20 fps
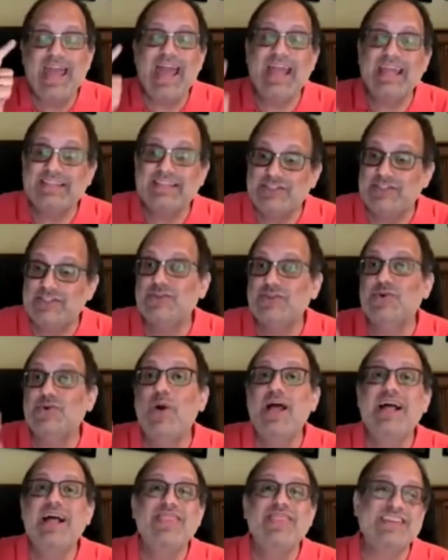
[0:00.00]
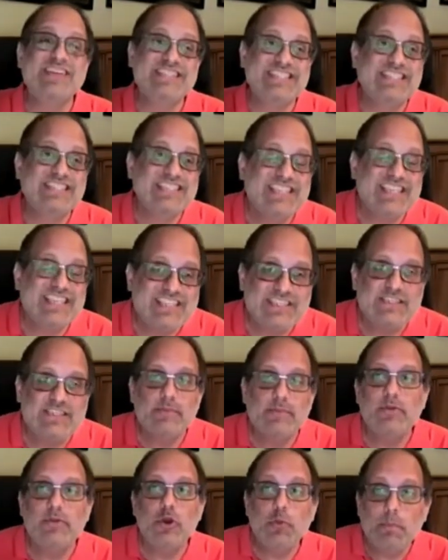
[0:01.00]
And two, the
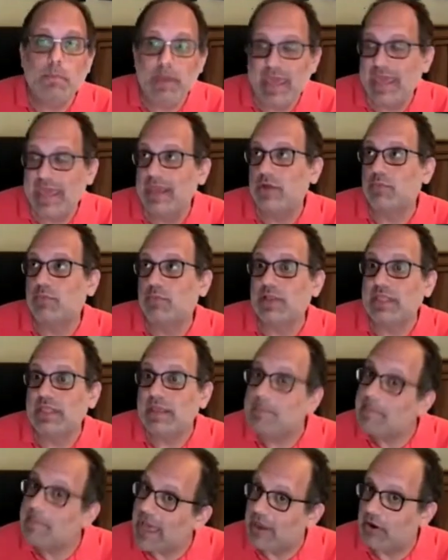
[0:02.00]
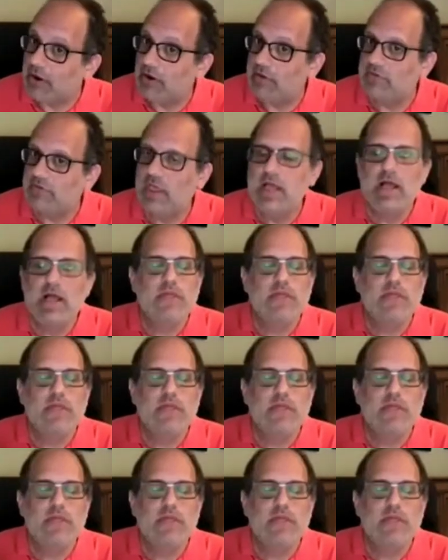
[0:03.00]
system you pick really matters.